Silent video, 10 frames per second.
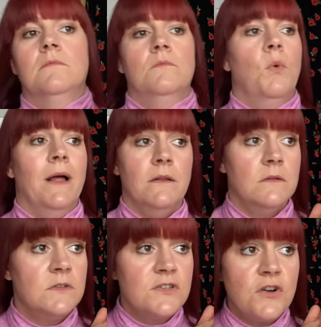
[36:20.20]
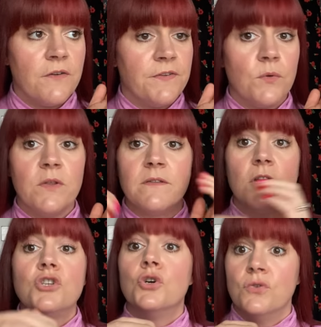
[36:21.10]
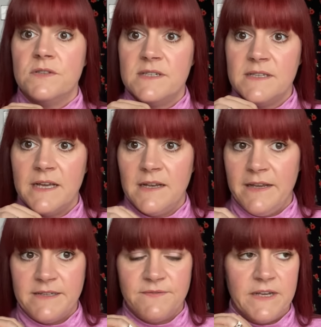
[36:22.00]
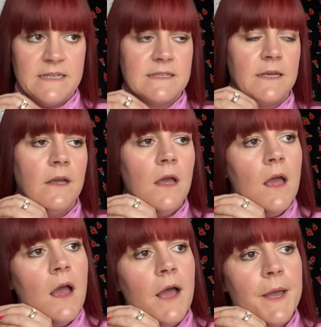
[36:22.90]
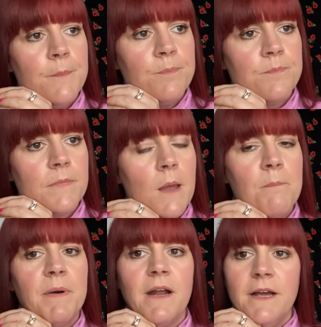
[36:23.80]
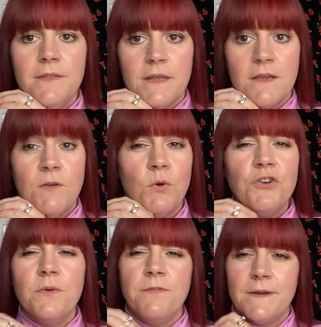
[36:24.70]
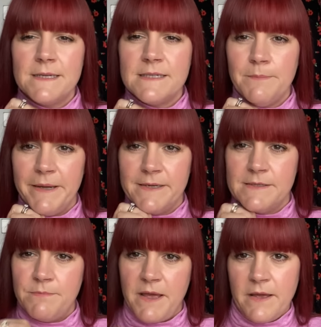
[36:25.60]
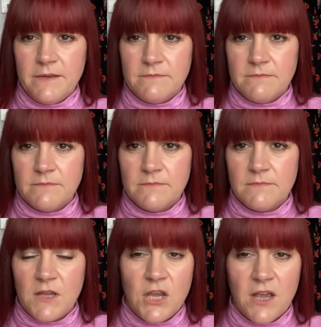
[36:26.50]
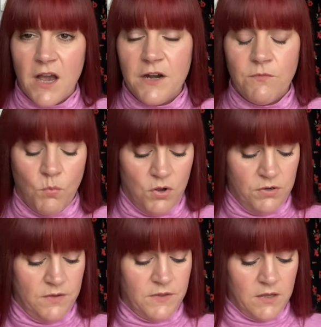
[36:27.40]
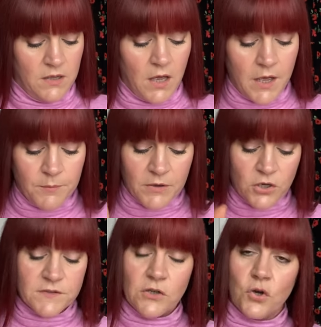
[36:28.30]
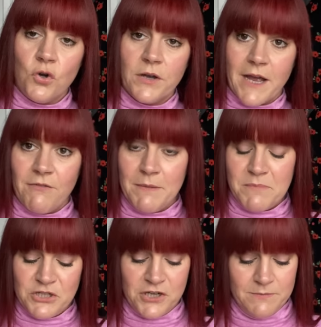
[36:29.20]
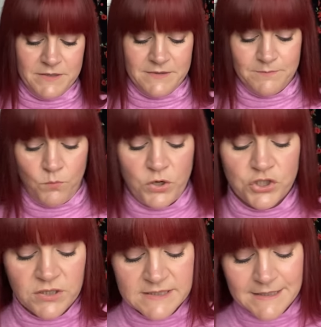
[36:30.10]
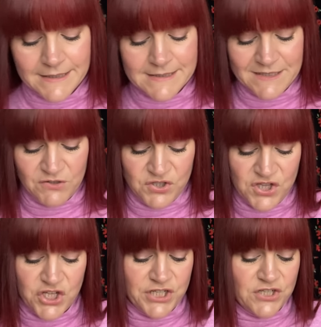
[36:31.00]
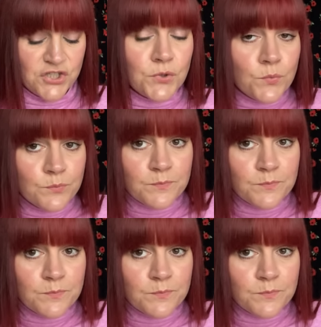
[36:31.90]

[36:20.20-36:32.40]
Well, there's not a few, there's tons, isn't there? Let's face it. But I think if you want to do a fancy pants pair, you kind of want the Closet Court Cowlin pyjamas, which are size 0 to 32,